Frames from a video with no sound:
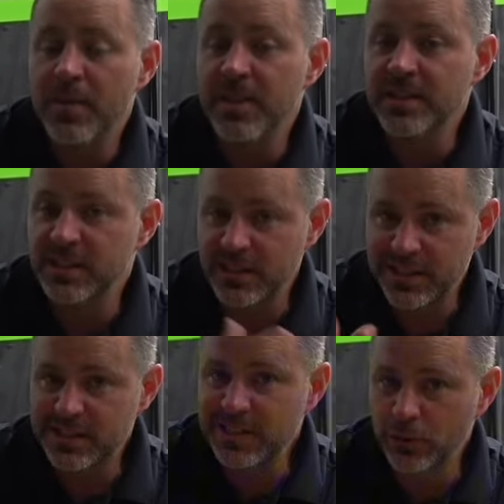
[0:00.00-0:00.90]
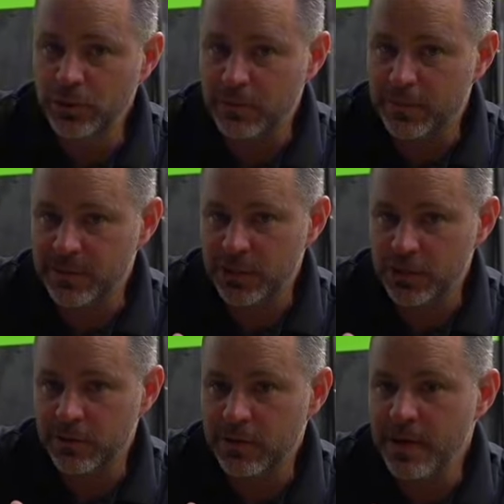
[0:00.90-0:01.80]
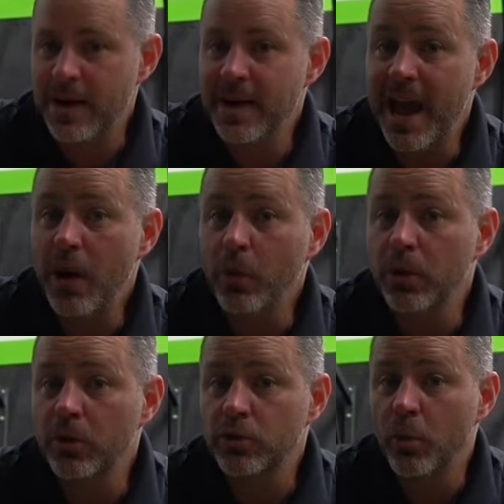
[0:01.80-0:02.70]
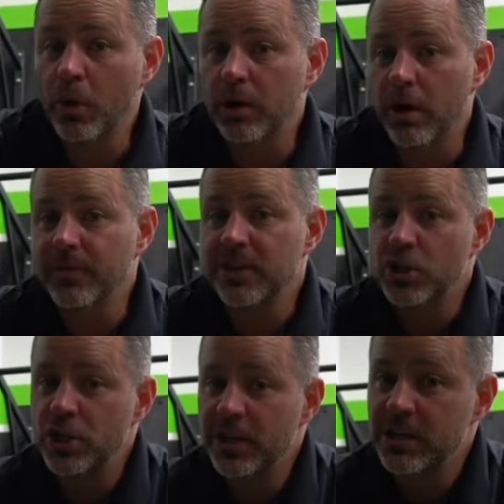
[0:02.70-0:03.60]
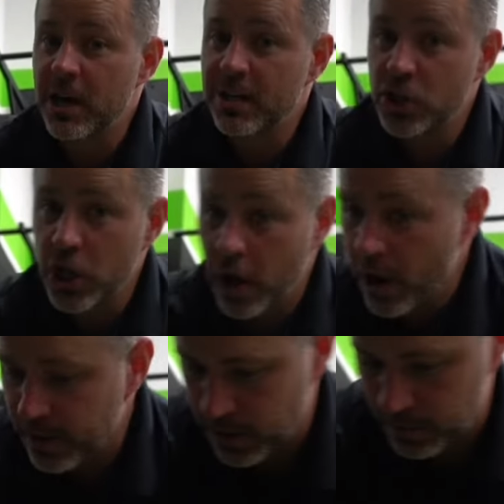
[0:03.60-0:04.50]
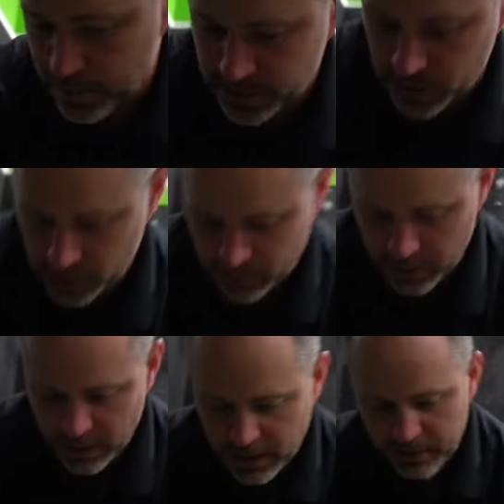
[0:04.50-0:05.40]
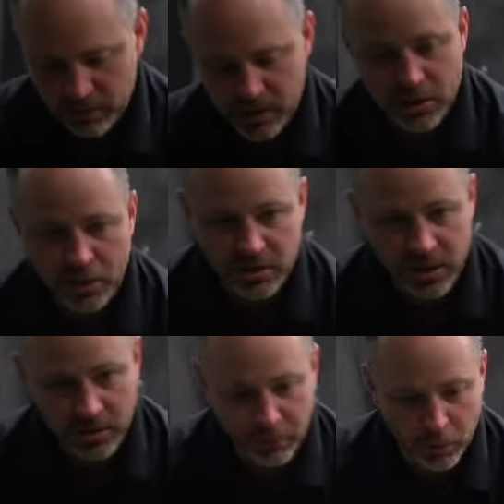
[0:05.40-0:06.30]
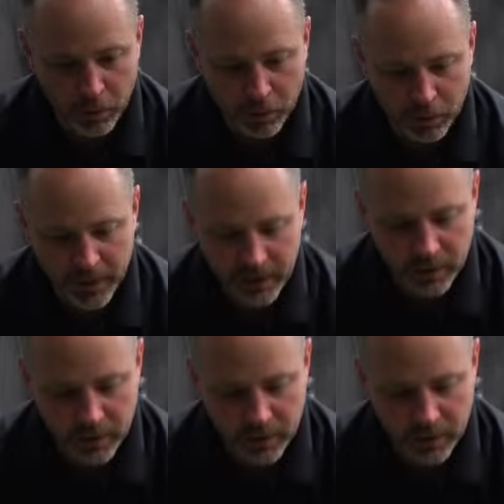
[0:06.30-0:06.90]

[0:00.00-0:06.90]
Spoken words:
This is the tilting position. Now we're going to work on the chin tucking position. Okay, then she's going to take the foam roller away, go